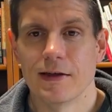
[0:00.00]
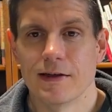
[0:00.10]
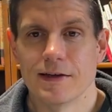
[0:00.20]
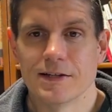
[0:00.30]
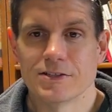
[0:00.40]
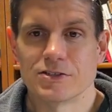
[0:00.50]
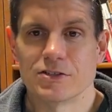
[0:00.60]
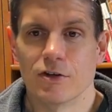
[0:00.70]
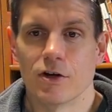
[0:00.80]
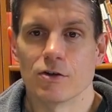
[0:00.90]
is
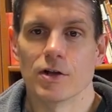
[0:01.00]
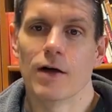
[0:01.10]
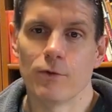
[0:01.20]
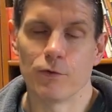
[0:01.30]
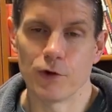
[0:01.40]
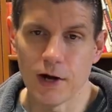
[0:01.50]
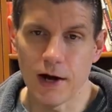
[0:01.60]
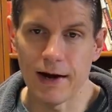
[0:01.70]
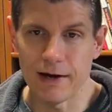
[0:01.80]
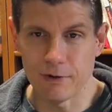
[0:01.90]
the love of
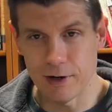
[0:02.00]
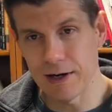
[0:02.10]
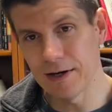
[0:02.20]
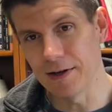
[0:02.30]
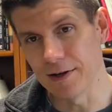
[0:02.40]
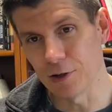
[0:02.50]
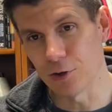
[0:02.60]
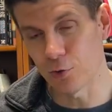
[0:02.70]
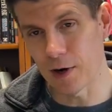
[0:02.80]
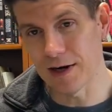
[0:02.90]
God, right, in
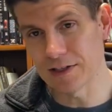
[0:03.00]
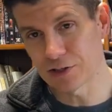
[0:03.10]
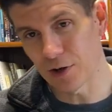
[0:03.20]
Christ.